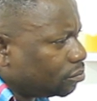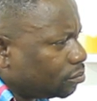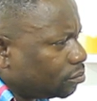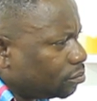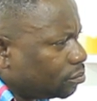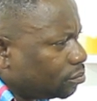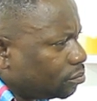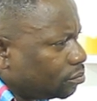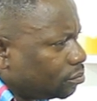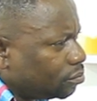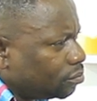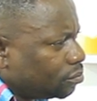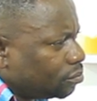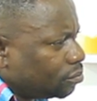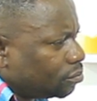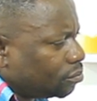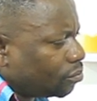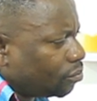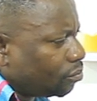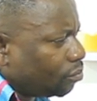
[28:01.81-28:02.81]

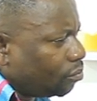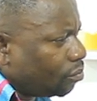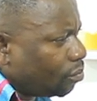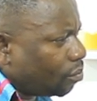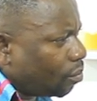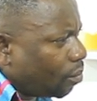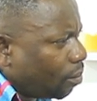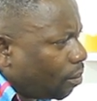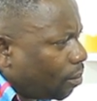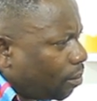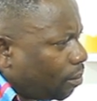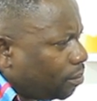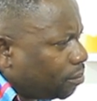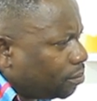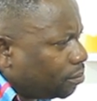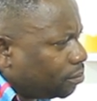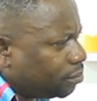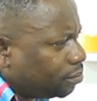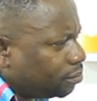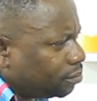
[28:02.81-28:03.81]

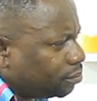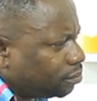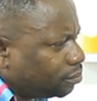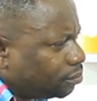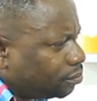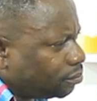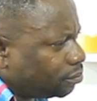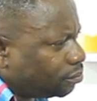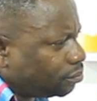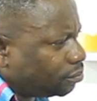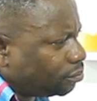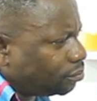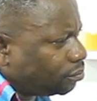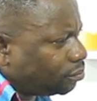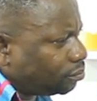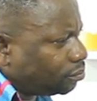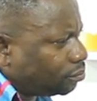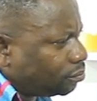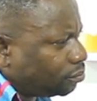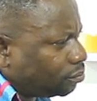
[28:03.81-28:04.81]

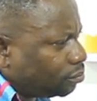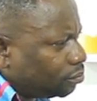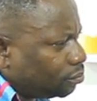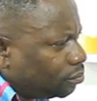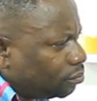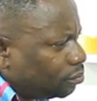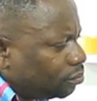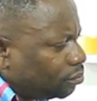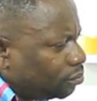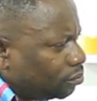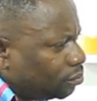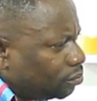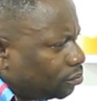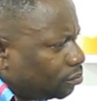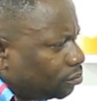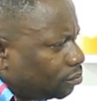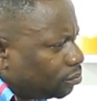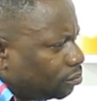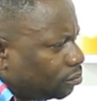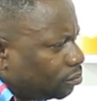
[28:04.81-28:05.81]

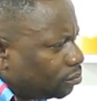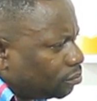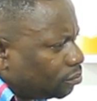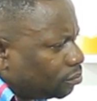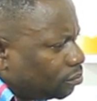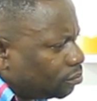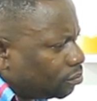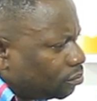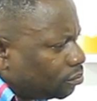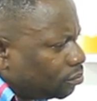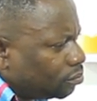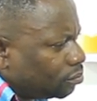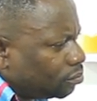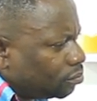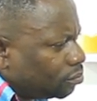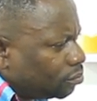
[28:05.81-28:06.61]
This person isn't speaking.